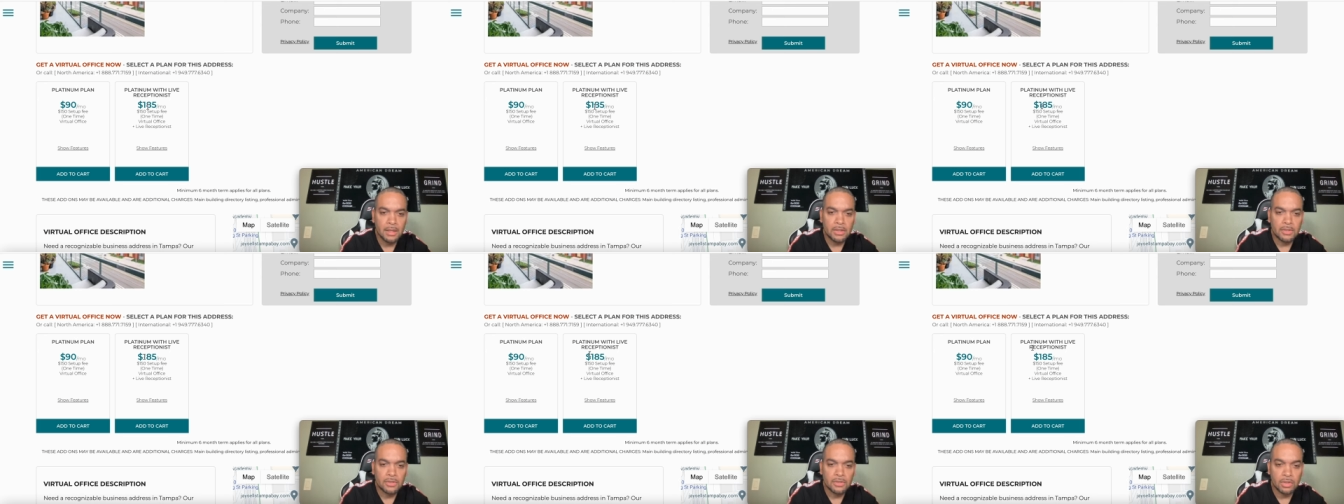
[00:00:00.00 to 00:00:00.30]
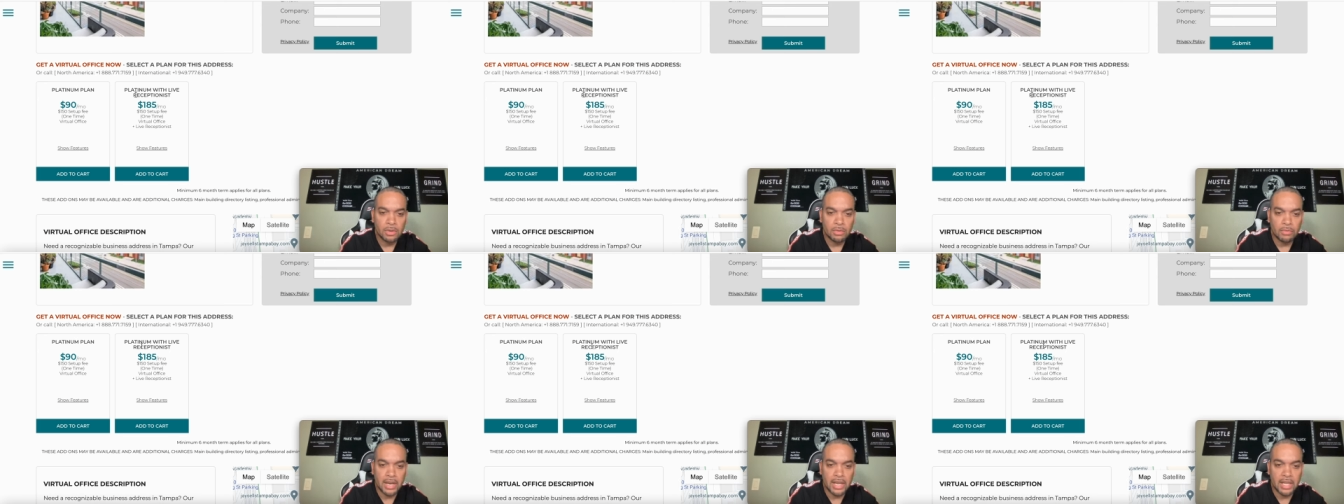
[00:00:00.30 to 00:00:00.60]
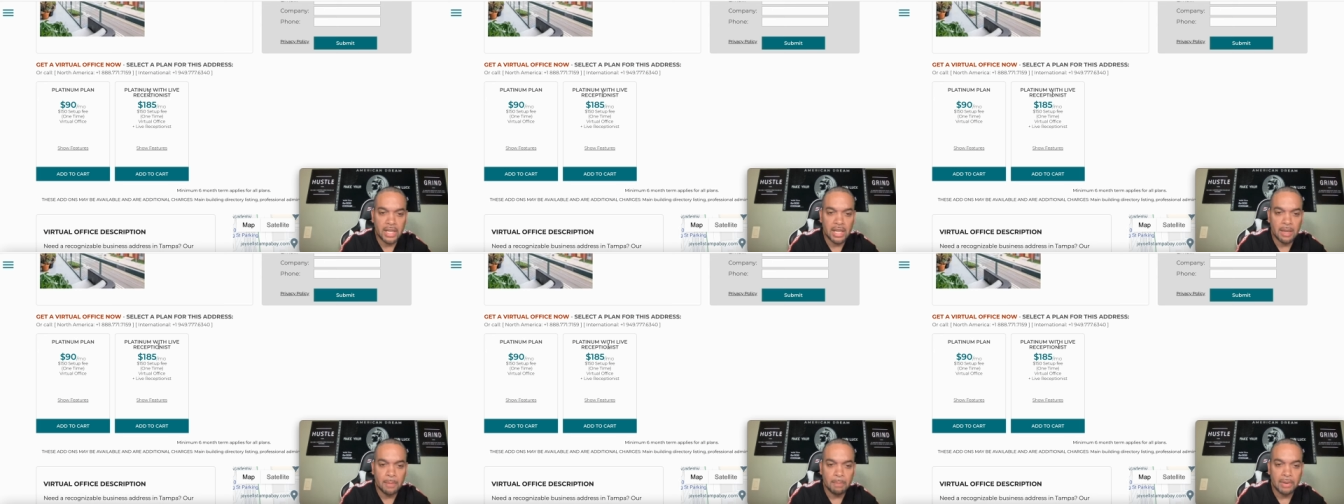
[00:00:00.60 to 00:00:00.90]
So
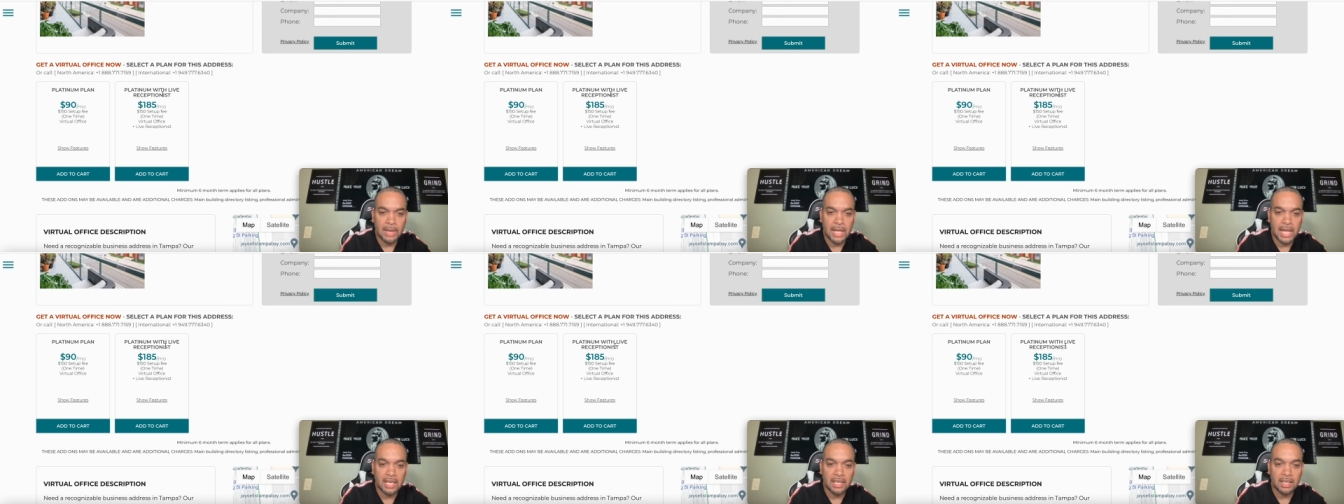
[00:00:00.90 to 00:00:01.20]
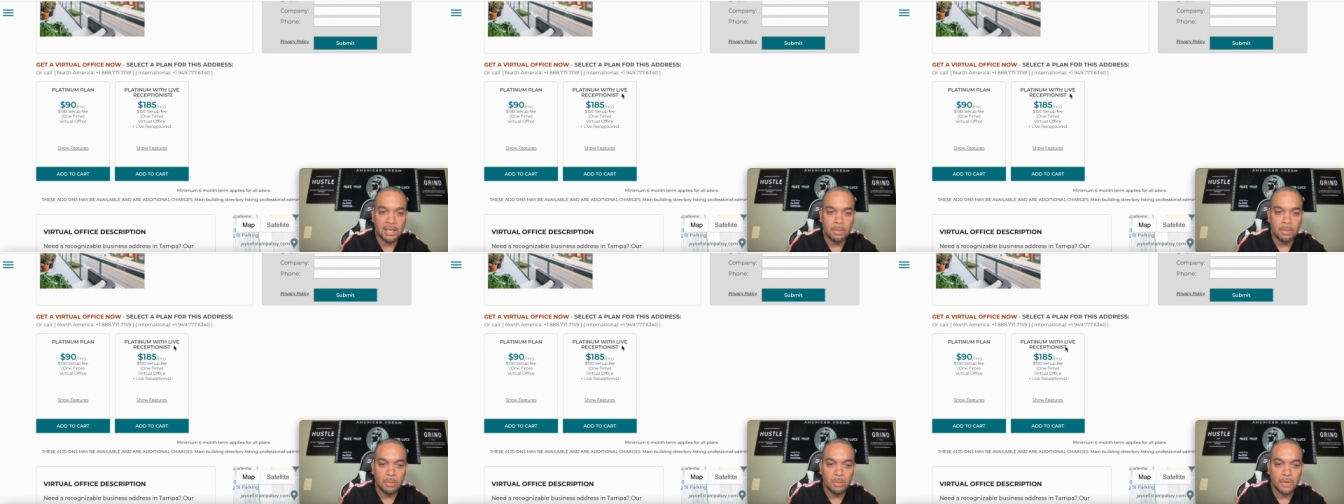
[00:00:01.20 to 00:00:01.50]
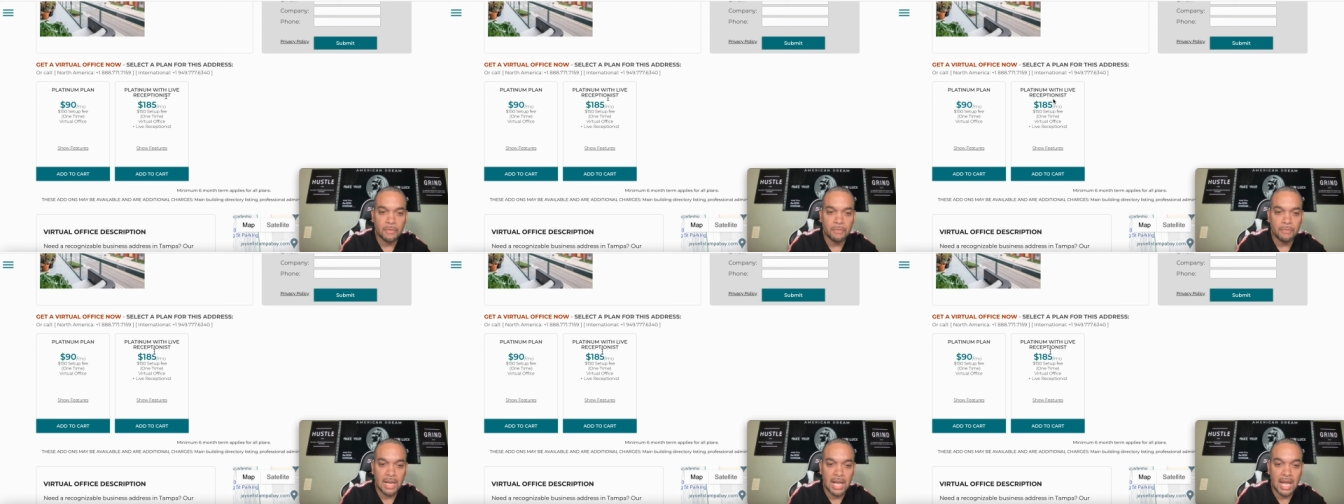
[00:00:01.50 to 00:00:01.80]
right here, platinum
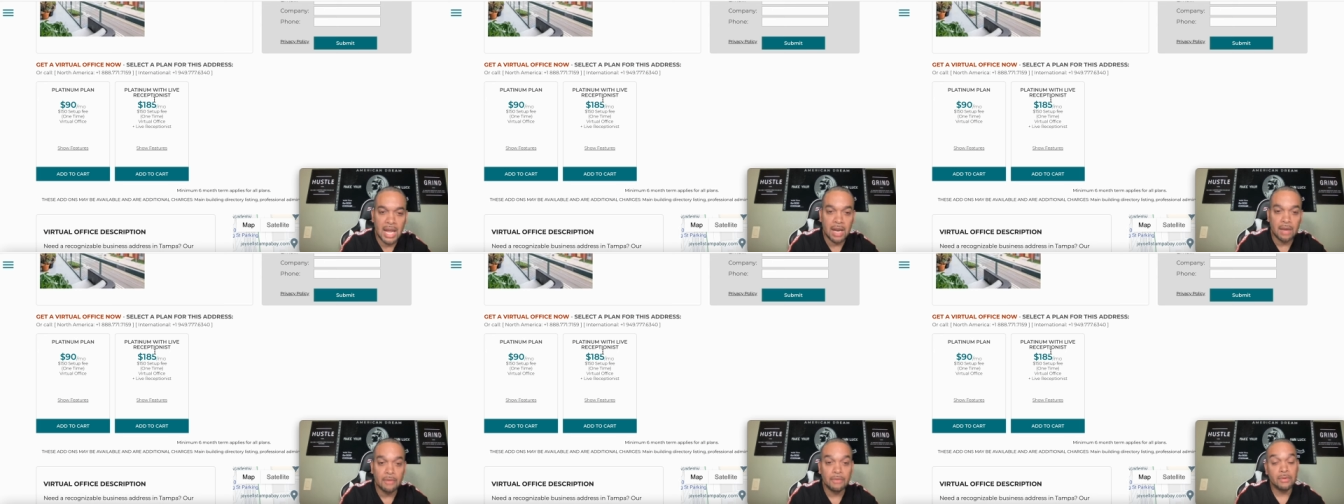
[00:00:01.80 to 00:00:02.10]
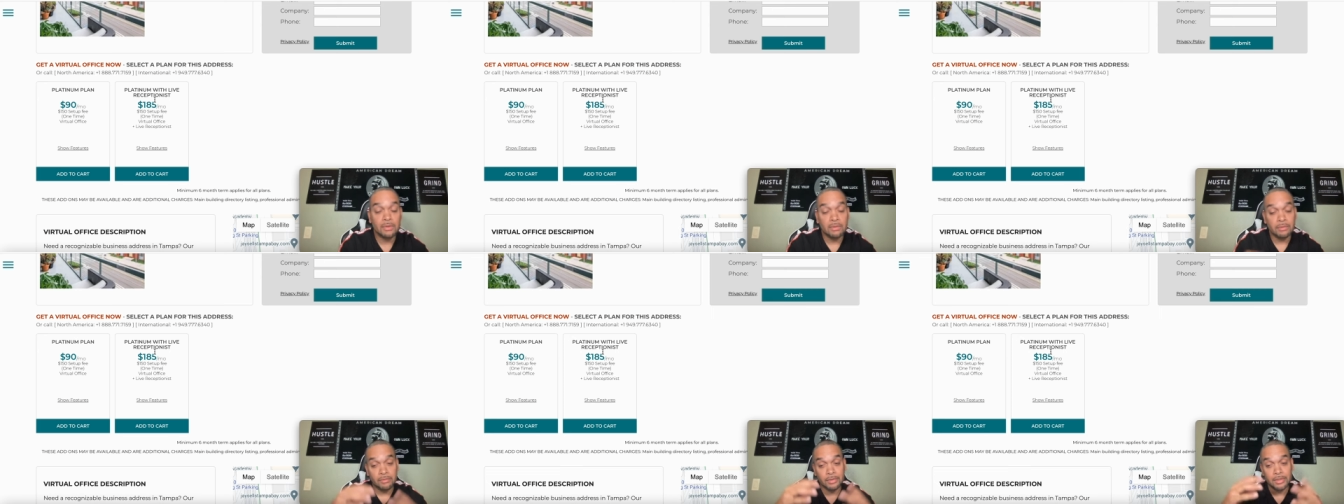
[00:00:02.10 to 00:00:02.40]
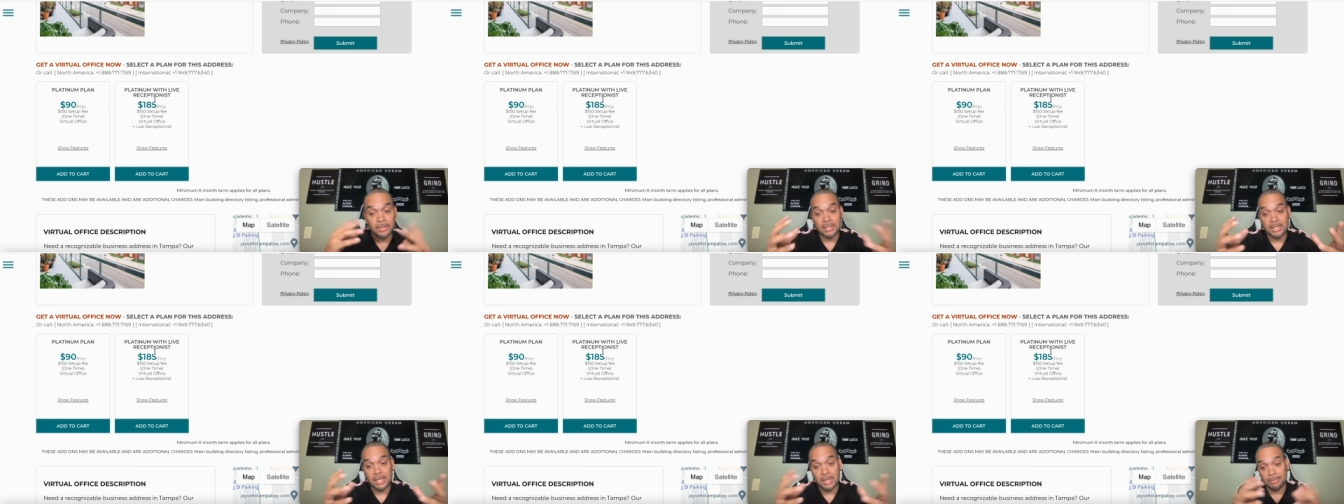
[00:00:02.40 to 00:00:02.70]
with live
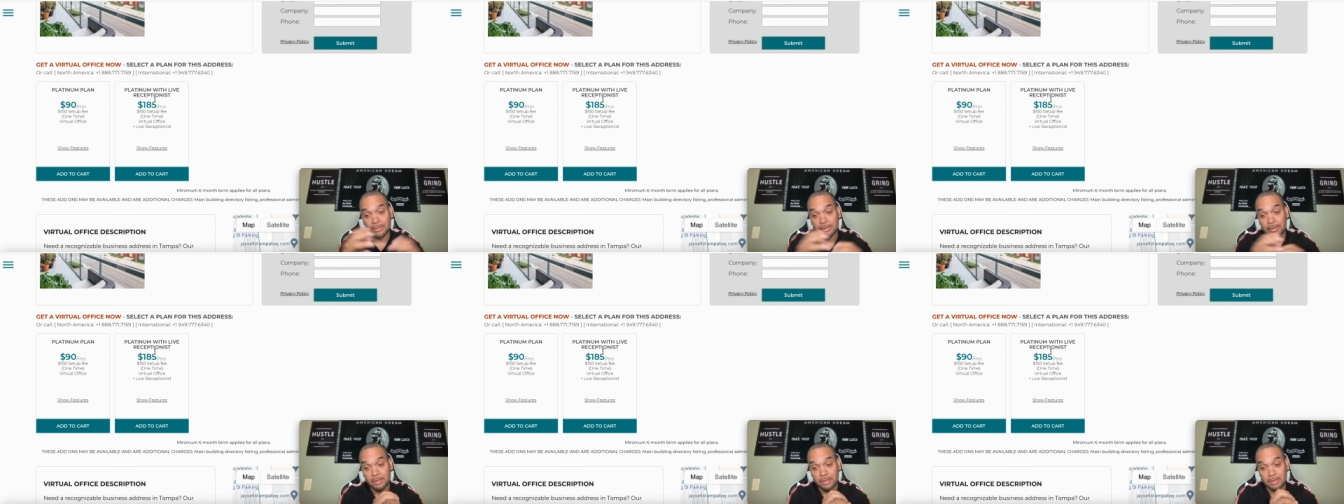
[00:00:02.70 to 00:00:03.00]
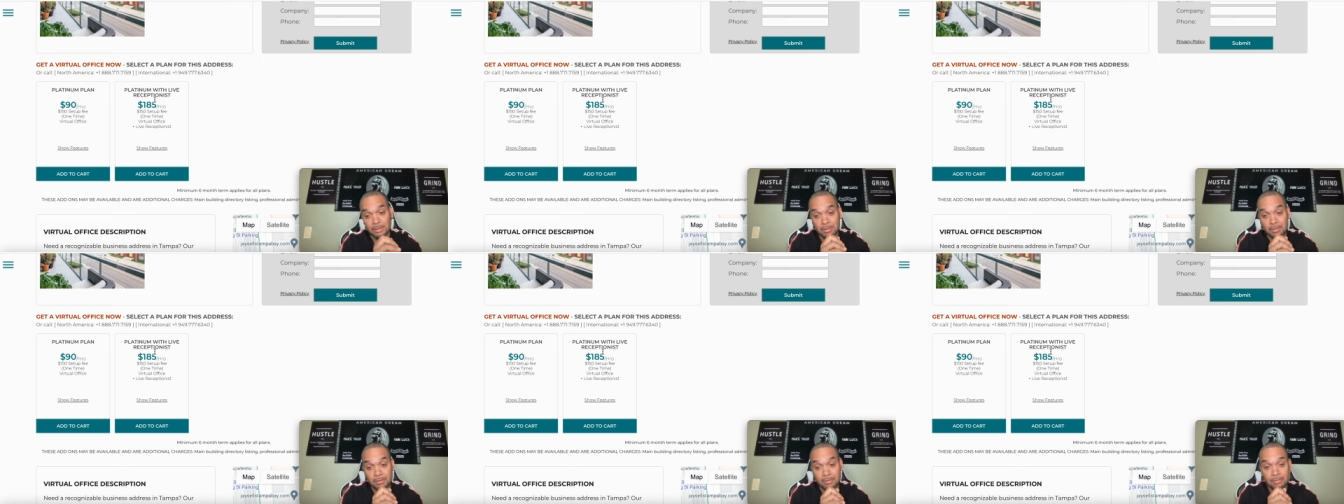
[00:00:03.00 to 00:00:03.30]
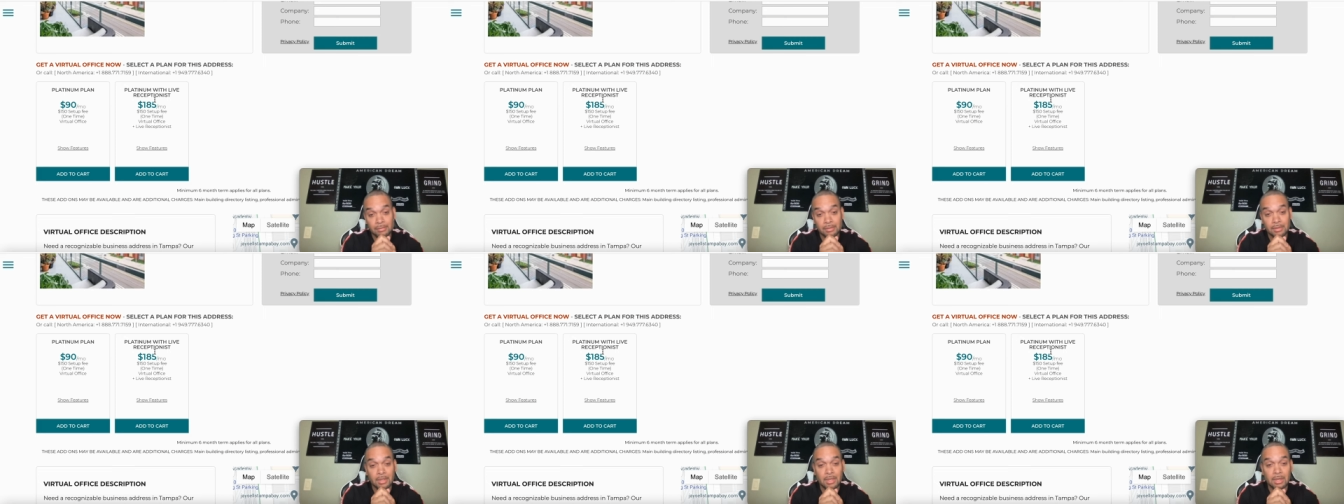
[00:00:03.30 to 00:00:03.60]
receptionist.
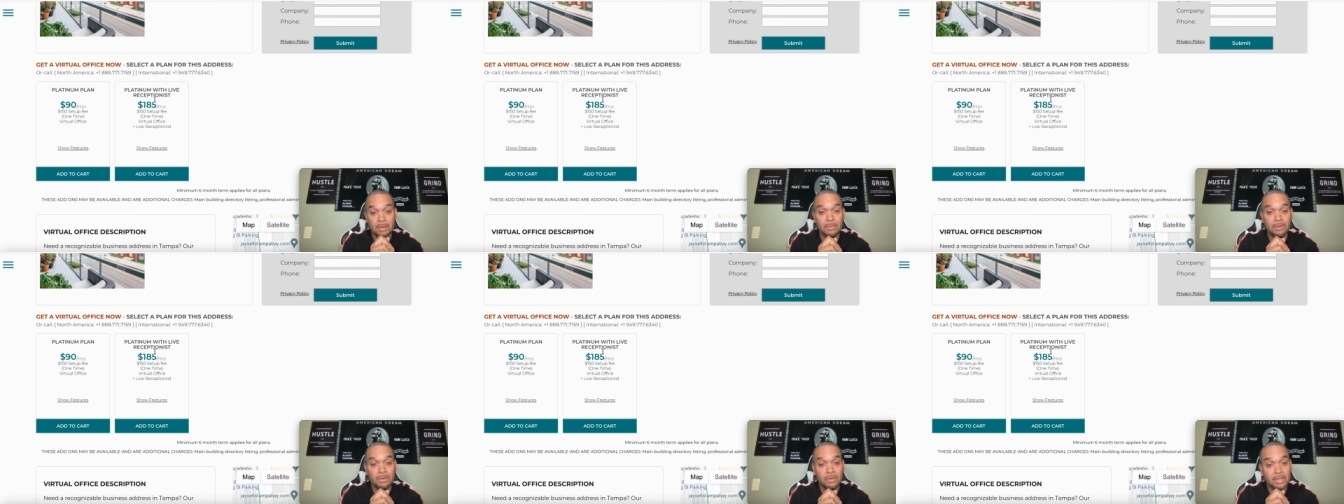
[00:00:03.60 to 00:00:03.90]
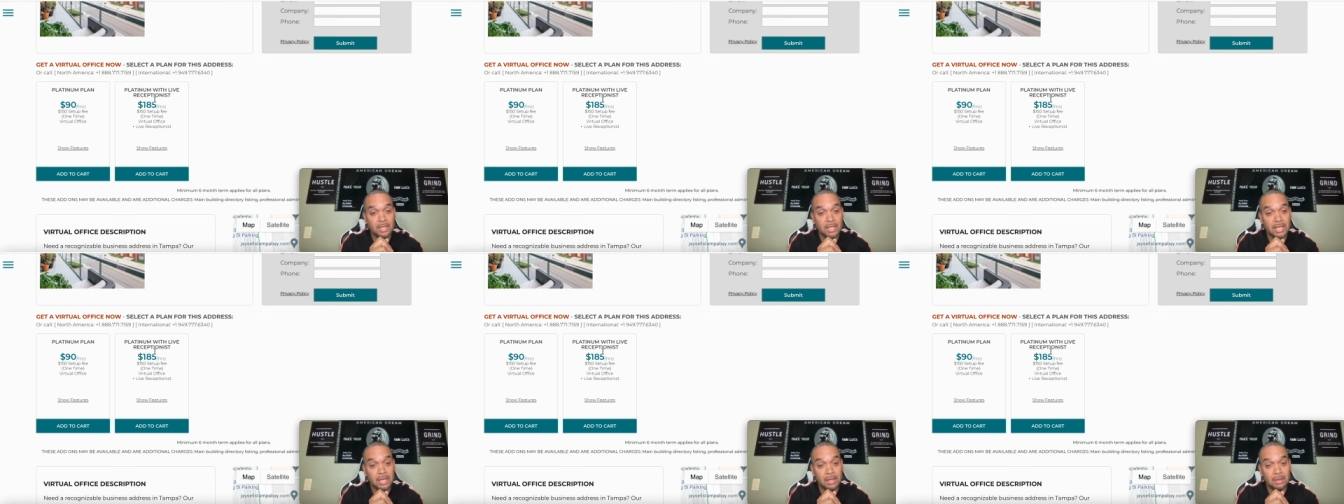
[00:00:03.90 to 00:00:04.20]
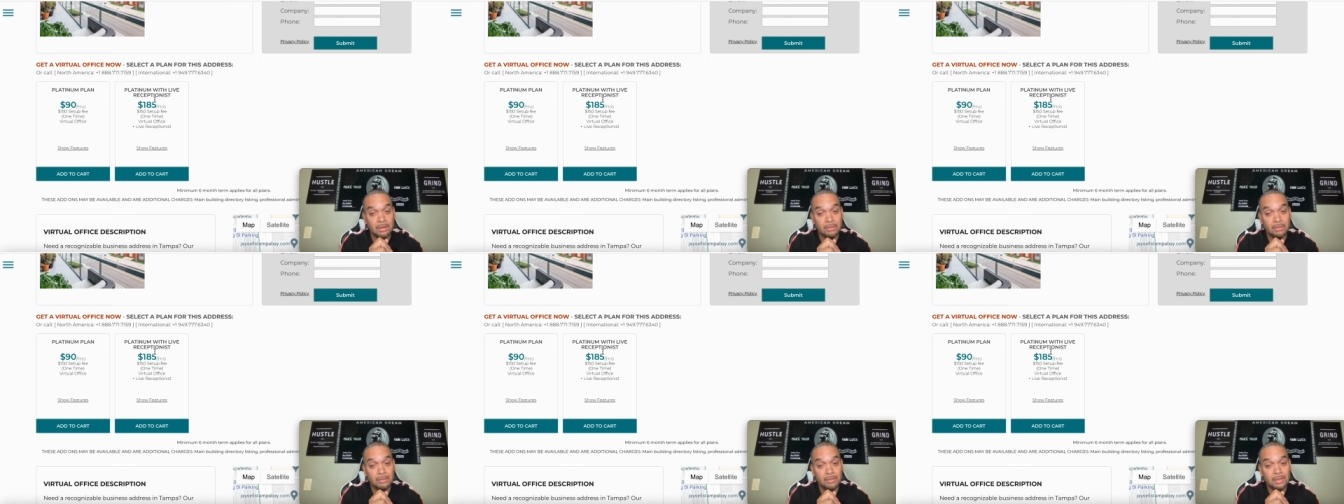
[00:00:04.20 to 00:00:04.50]
Come on
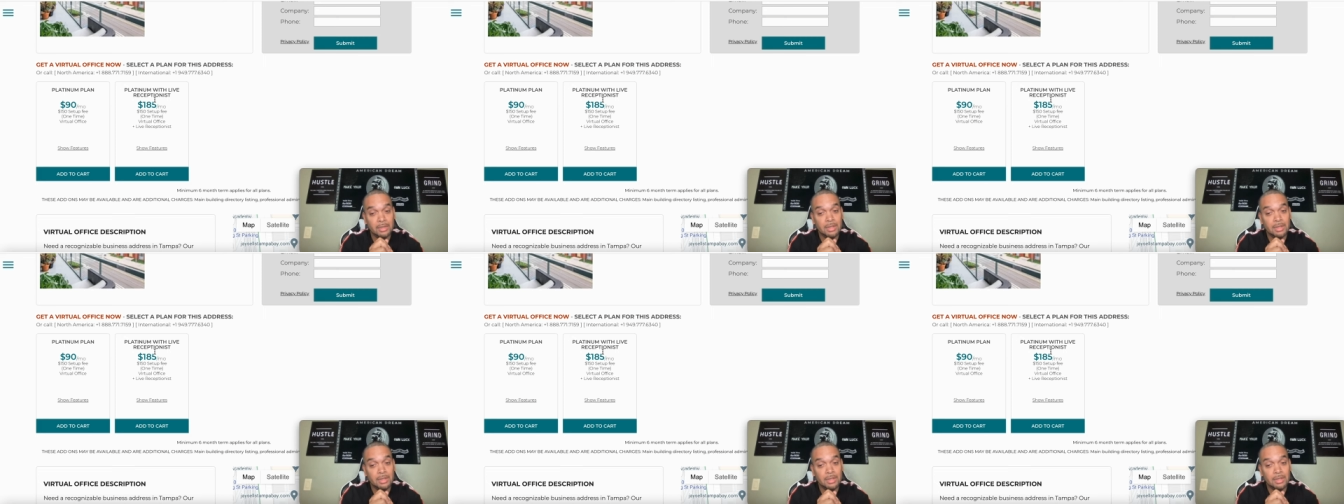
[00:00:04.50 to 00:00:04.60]
now.